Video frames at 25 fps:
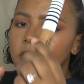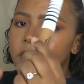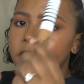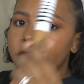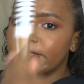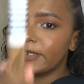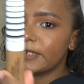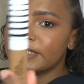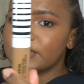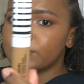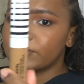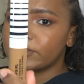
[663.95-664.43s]

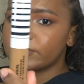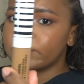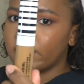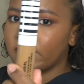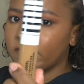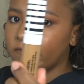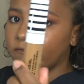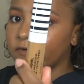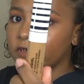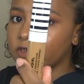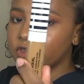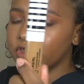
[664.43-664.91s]
This was my
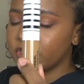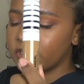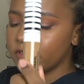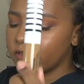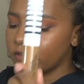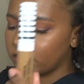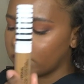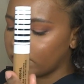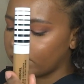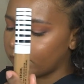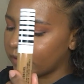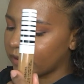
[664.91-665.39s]
first shade
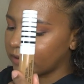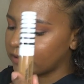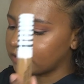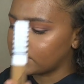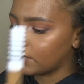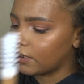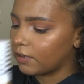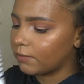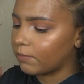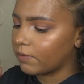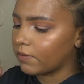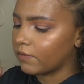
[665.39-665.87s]
that I picked
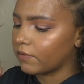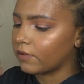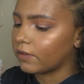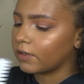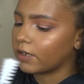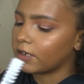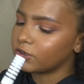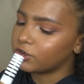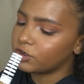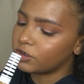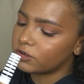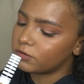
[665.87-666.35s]
up, and then
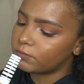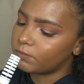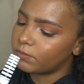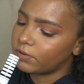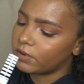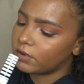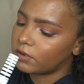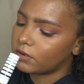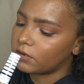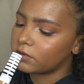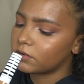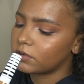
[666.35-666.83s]
I just
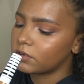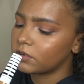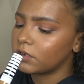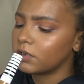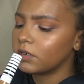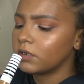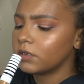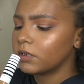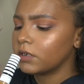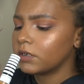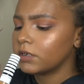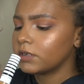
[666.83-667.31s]
picked
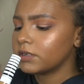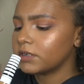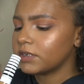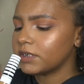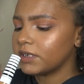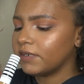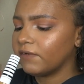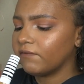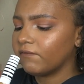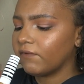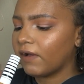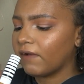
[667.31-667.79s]

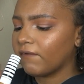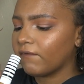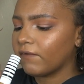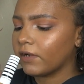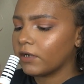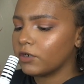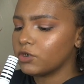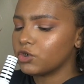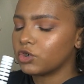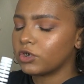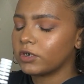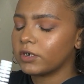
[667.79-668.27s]

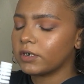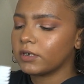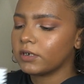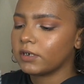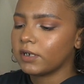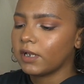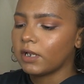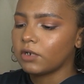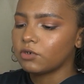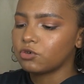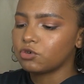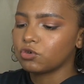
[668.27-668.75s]
T500
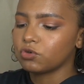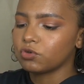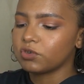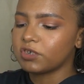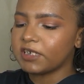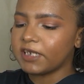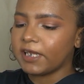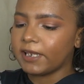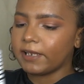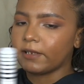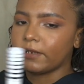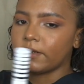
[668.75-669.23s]
Natural
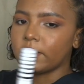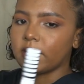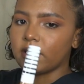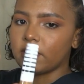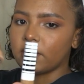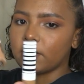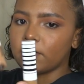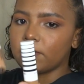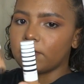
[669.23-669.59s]
Tan up.